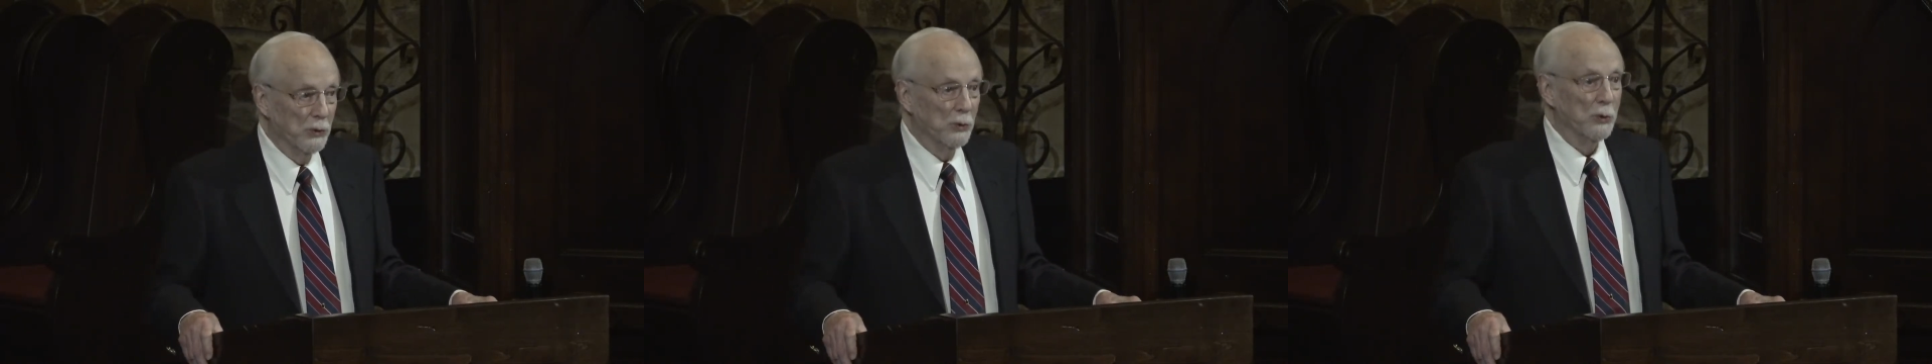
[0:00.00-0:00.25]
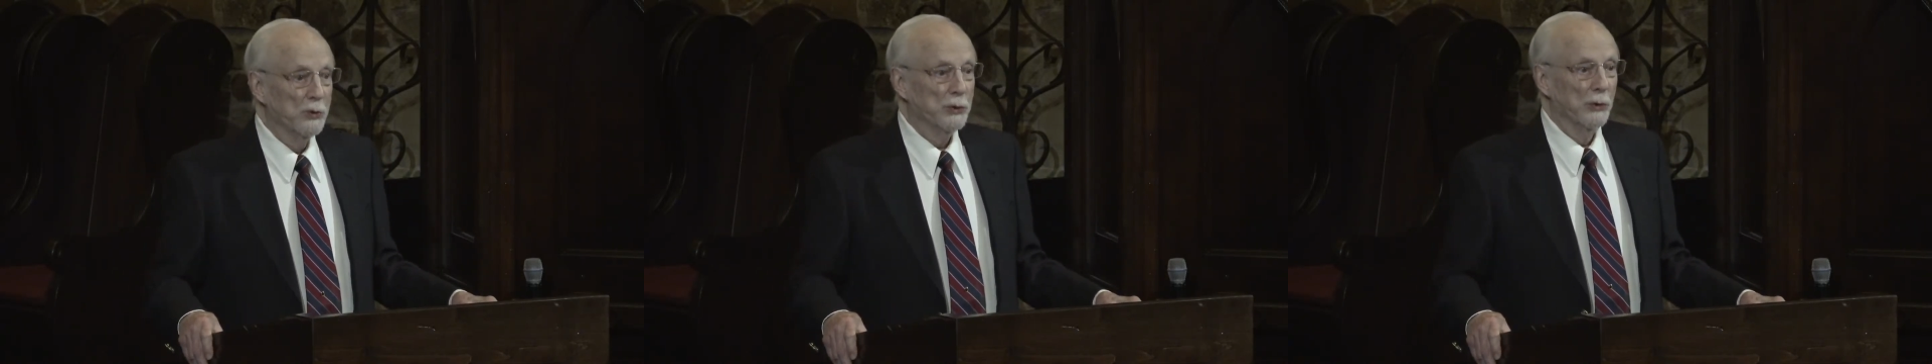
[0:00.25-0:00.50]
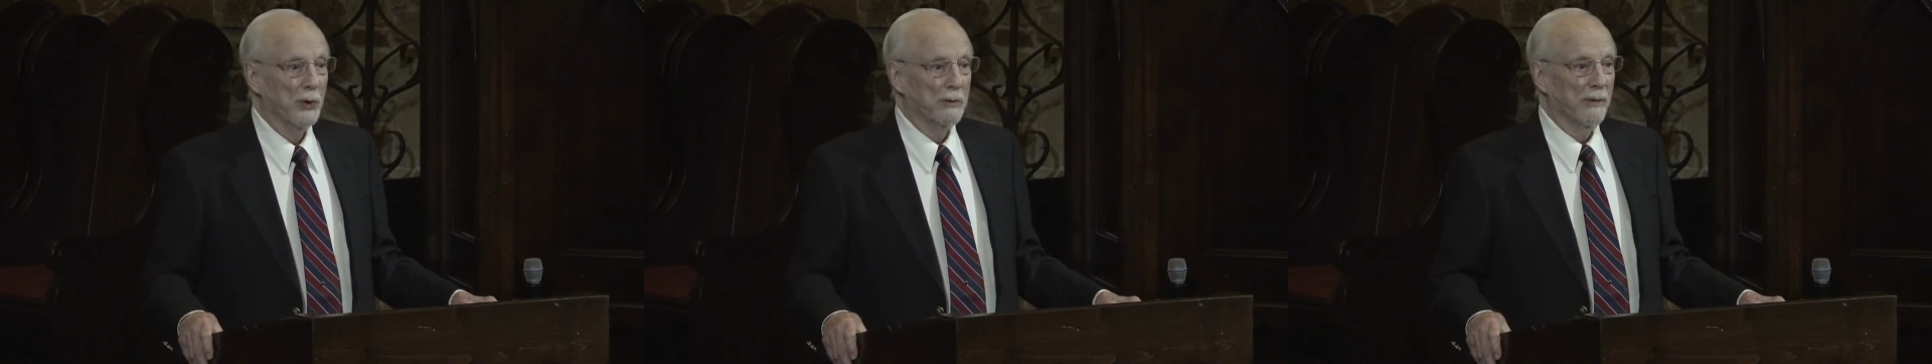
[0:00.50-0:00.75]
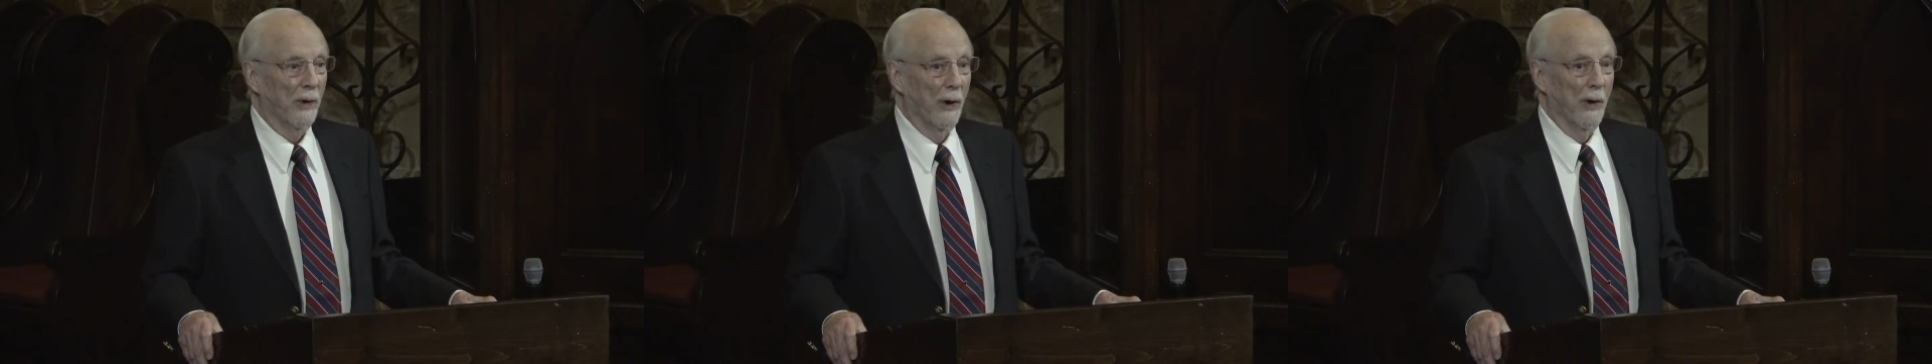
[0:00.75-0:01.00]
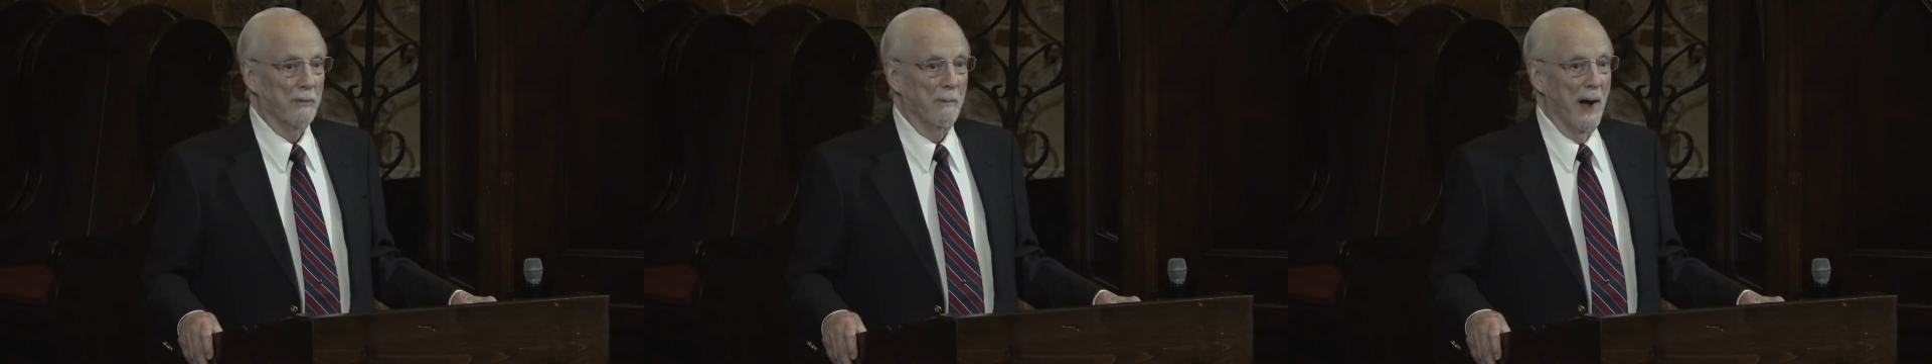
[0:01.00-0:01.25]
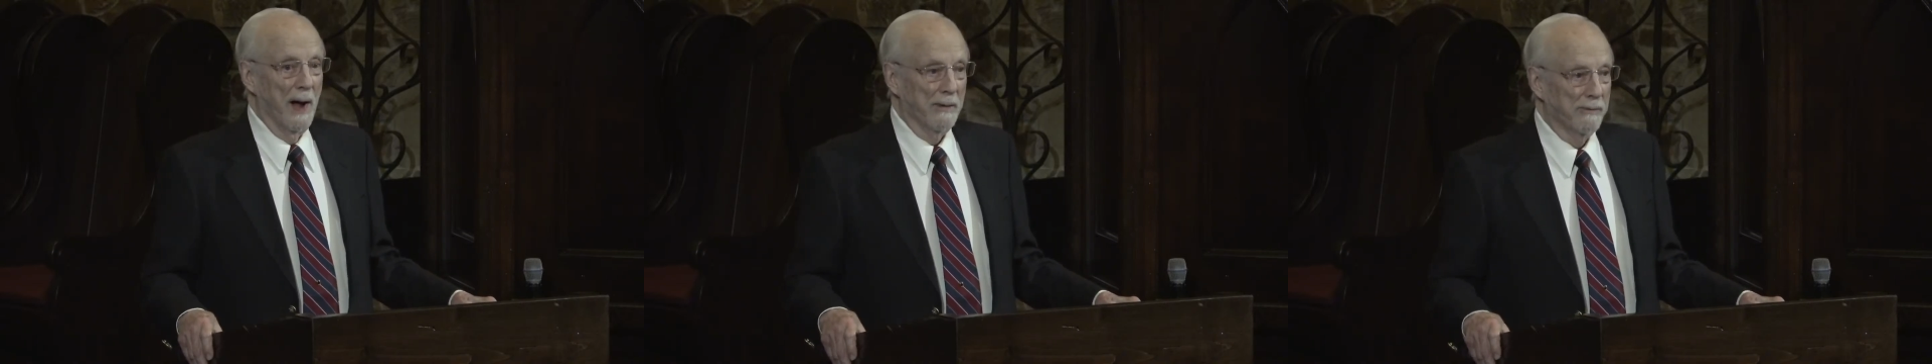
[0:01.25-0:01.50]
you should have heard
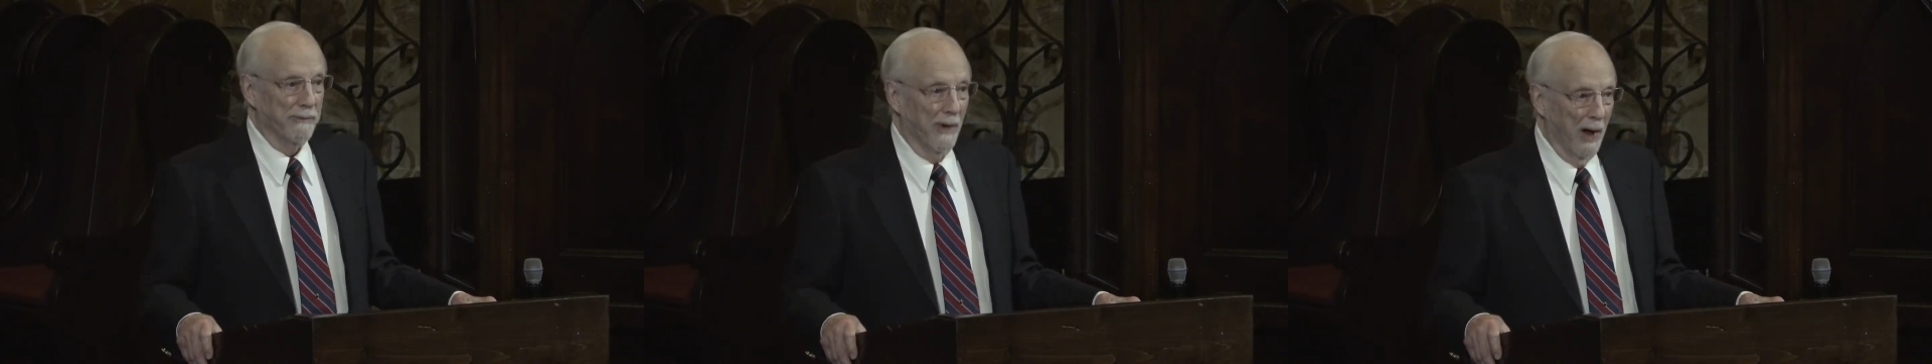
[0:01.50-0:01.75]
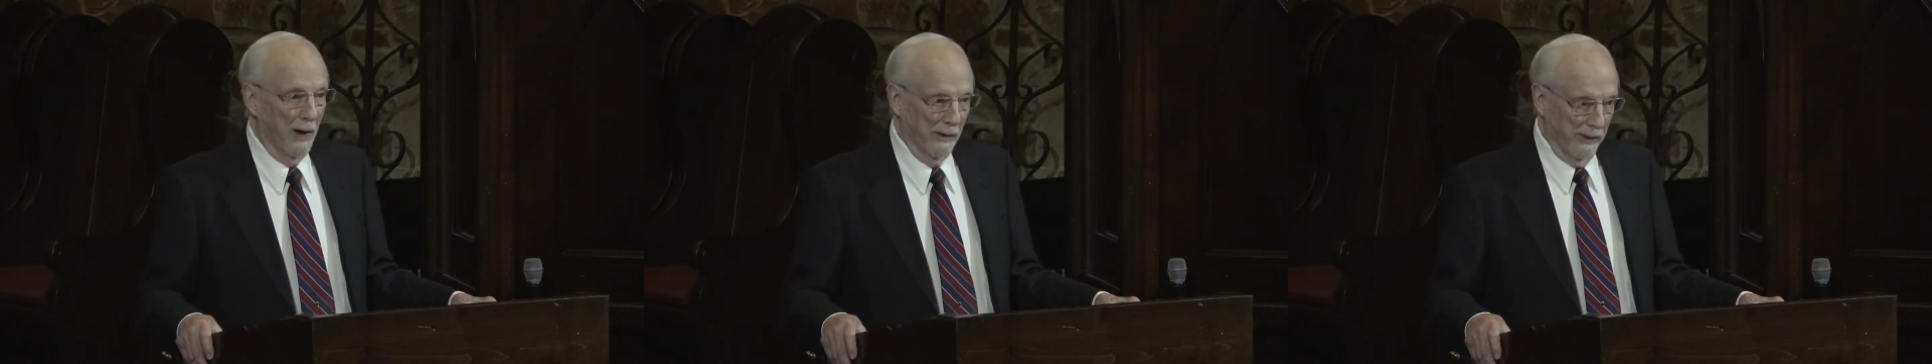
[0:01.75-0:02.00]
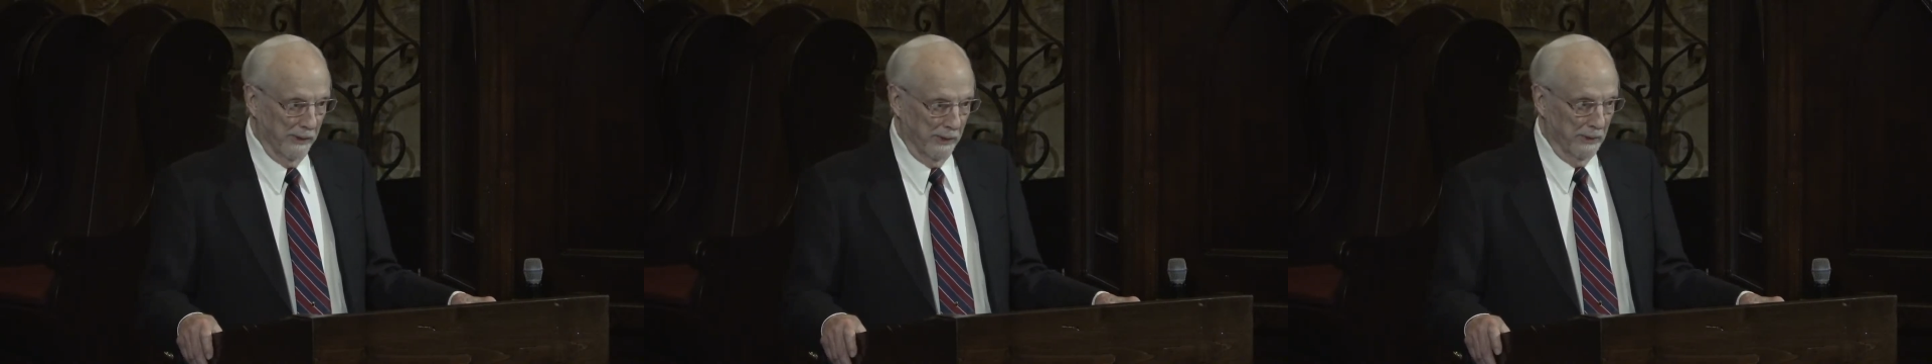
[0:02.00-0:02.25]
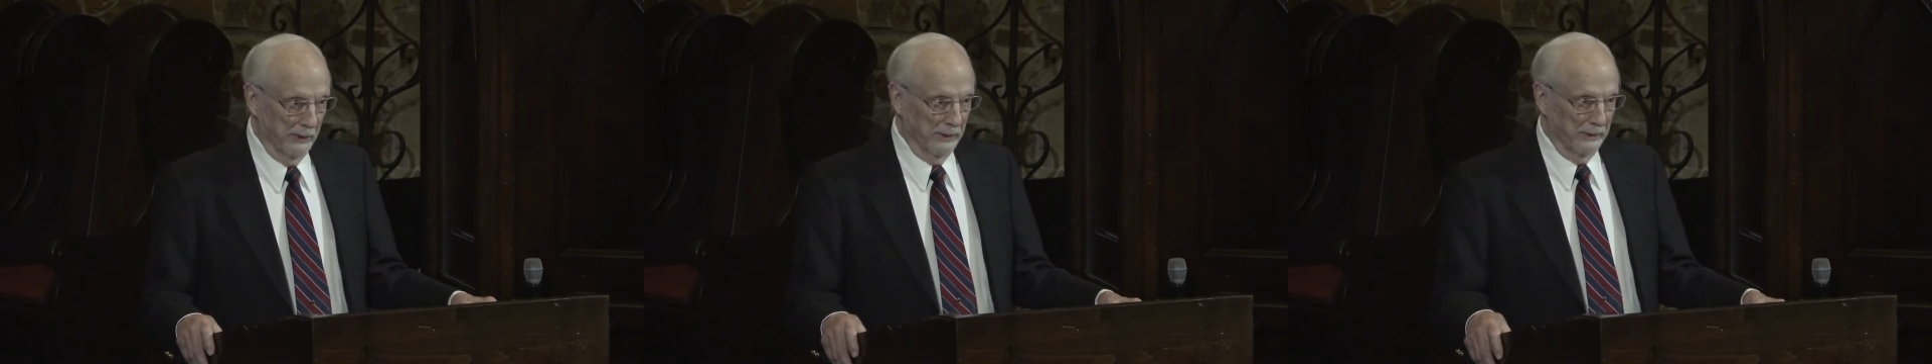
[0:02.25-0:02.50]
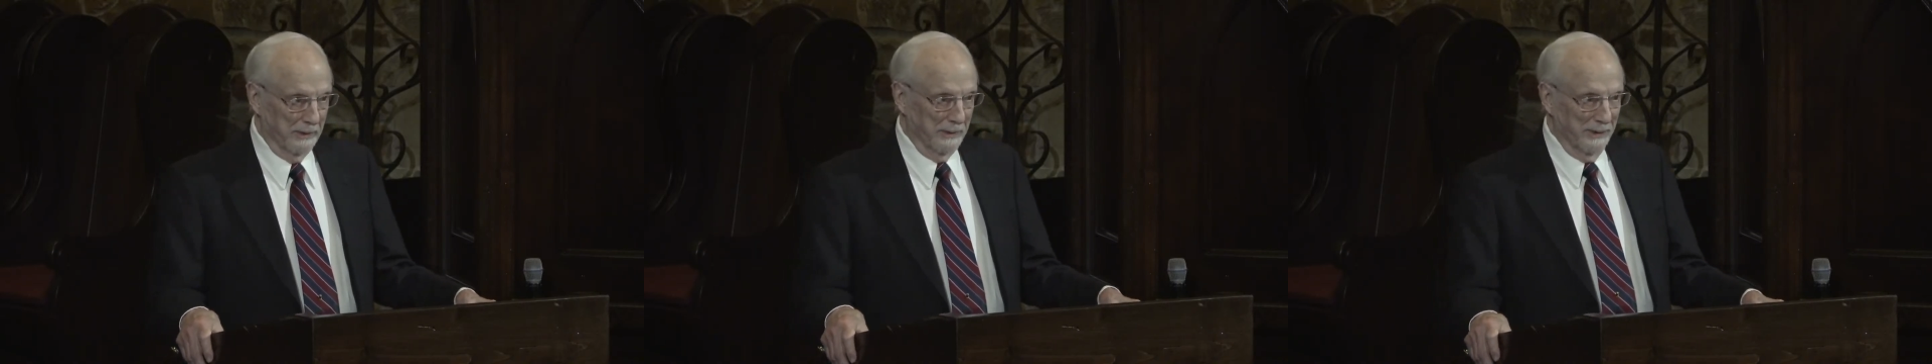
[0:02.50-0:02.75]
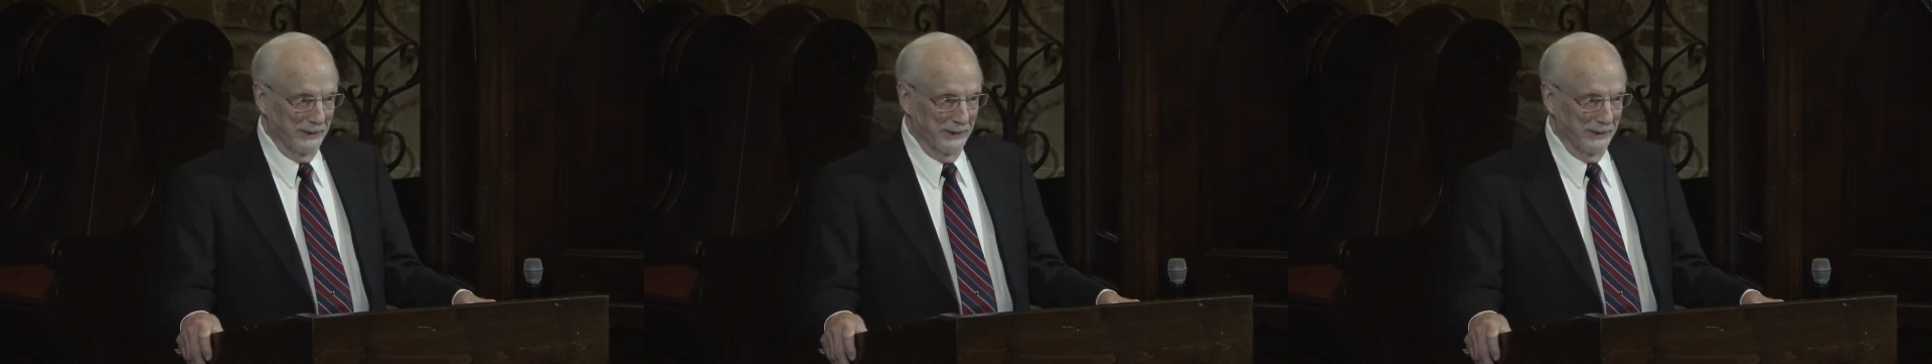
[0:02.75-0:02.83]
my father.